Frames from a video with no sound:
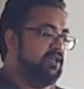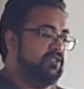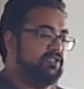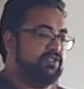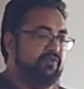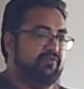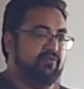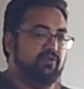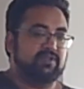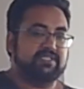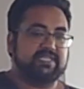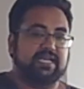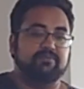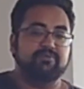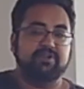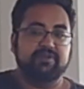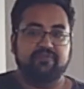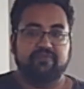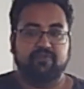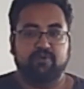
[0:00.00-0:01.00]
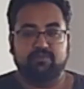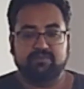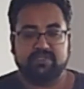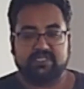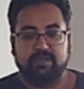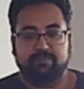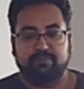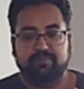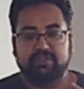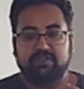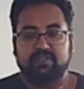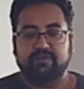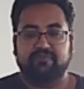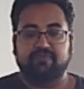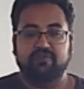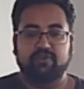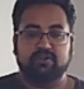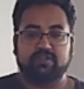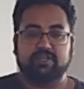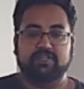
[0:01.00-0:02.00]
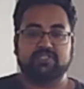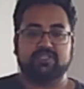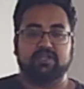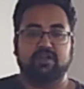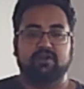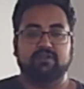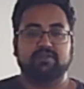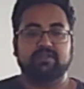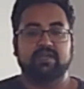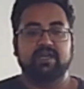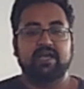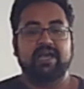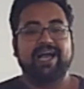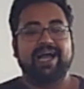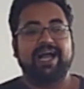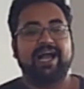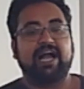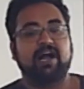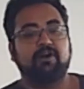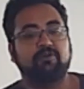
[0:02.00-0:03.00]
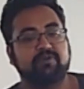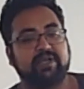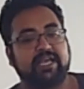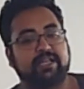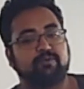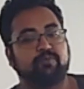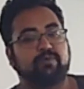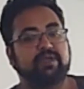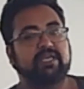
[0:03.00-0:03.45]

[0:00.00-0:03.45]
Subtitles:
So for Xamarin Forms, they put the focus on how can